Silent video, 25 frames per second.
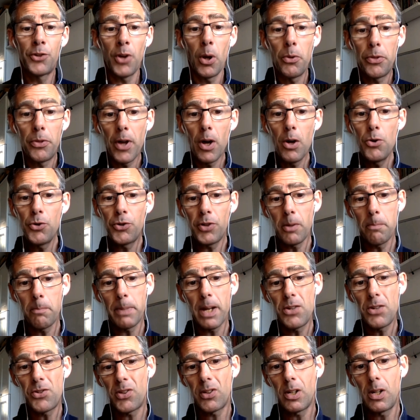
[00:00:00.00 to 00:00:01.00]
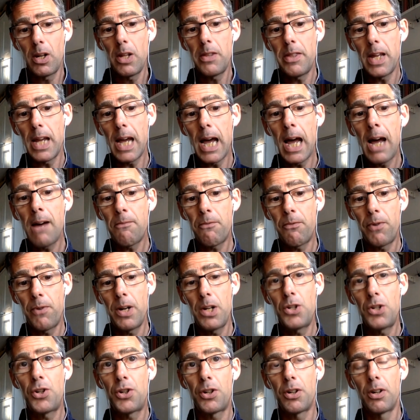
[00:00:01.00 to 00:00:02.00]
So those are basically the
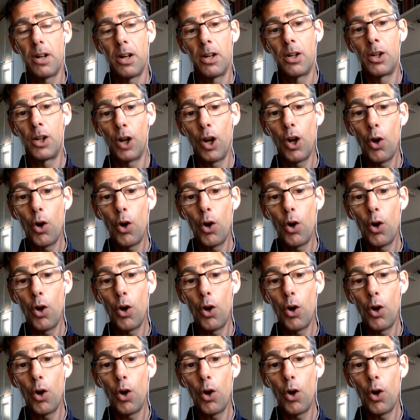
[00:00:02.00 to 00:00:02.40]
average